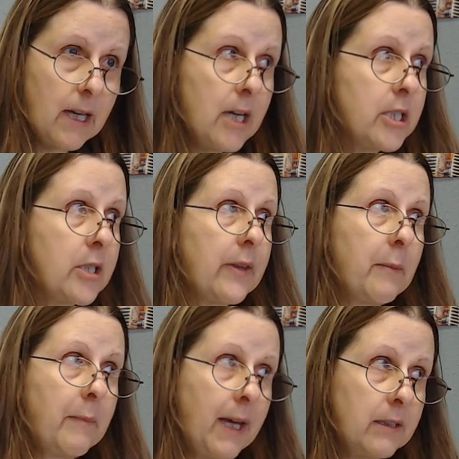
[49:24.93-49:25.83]
So that
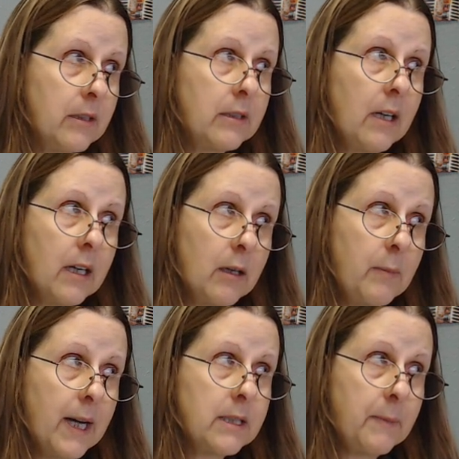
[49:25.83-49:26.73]
man could not go
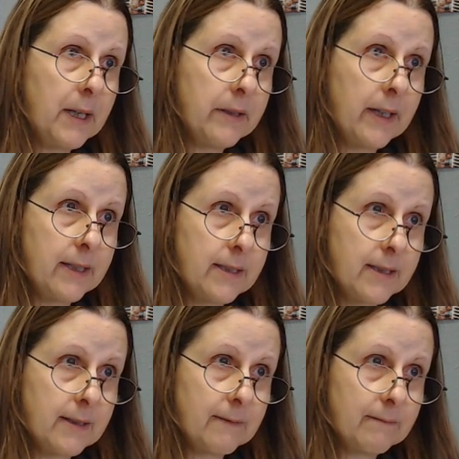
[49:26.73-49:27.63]
back to
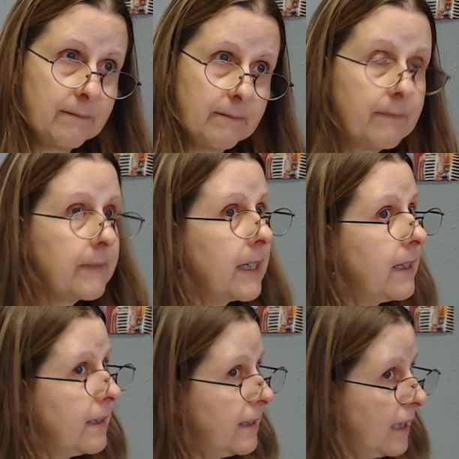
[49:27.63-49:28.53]
paradise.
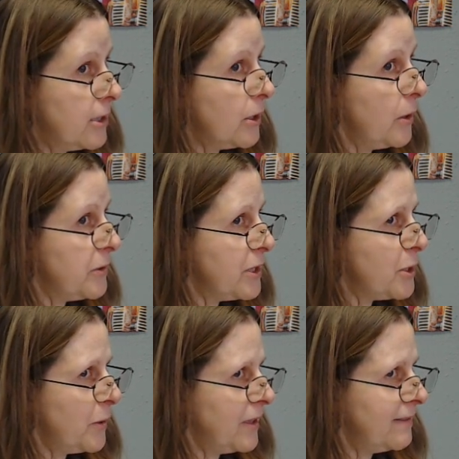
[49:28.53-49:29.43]
The angel holds
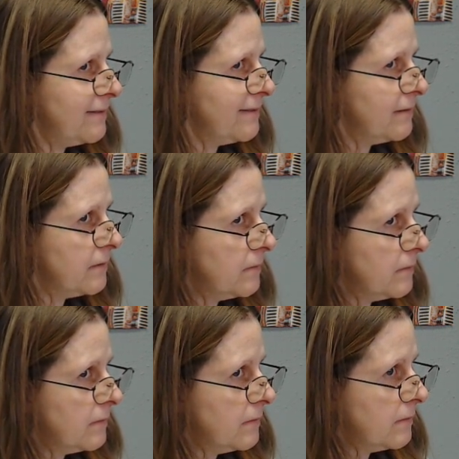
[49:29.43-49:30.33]
sword
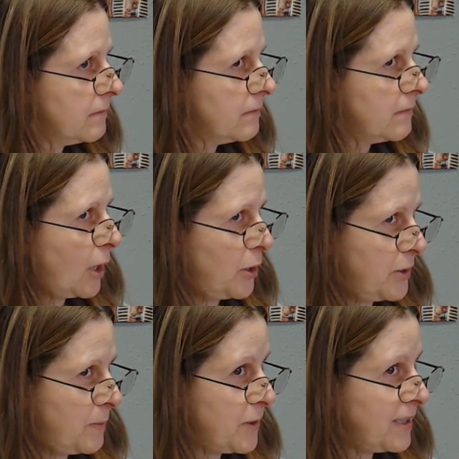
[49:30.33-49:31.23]
are you
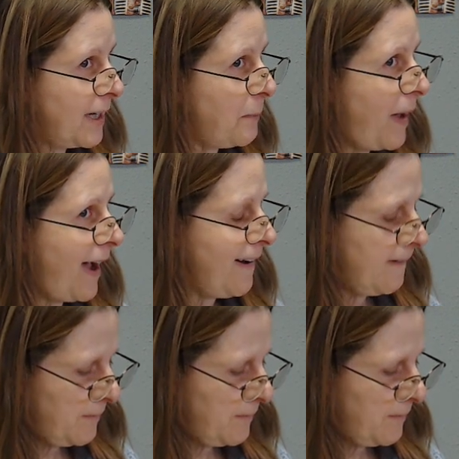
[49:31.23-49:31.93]
supposed to come back?